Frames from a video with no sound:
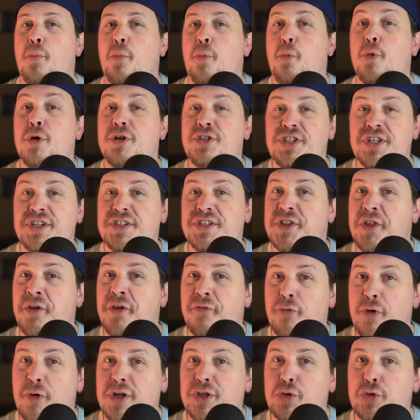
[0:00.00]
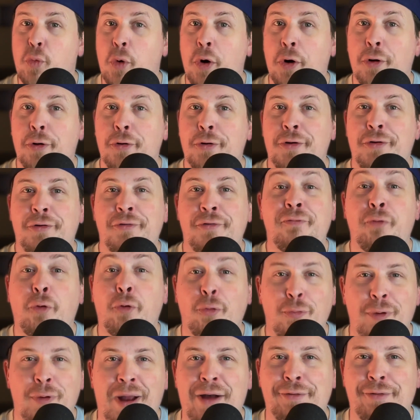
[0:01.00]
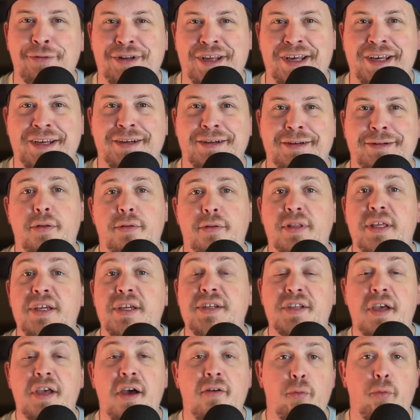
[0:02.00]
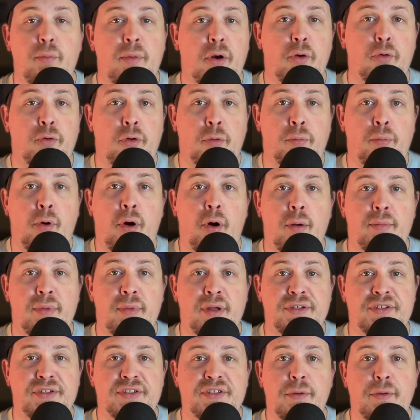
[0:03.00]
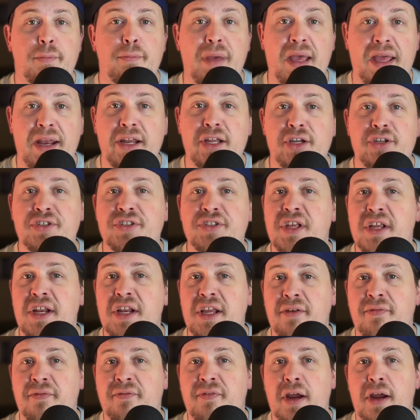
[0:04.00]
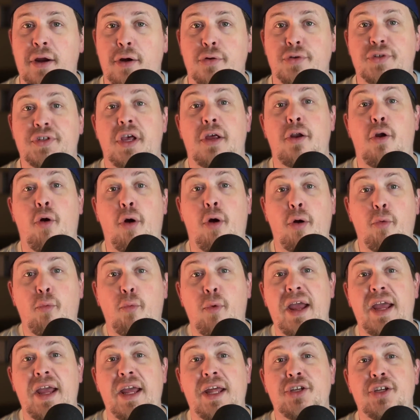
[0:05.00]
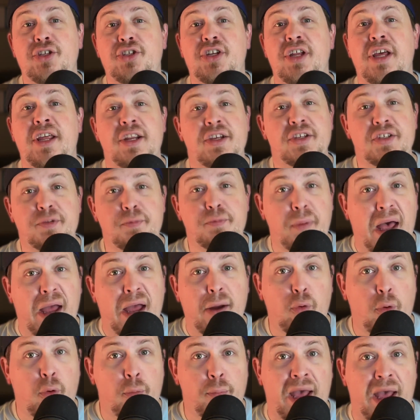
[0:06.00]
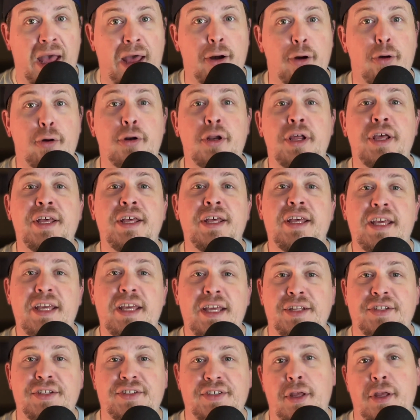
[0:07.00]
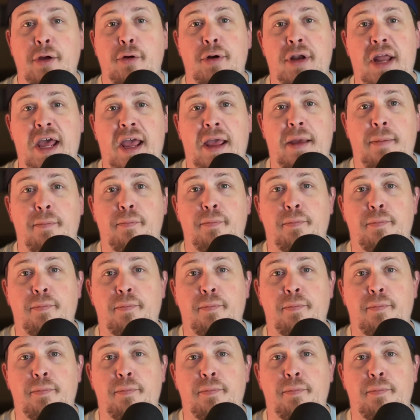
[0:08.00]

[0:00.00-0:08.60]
which is the French word for rounding. These governmental departments manage city affairs and are arranged in a spiral pattern, hence their name.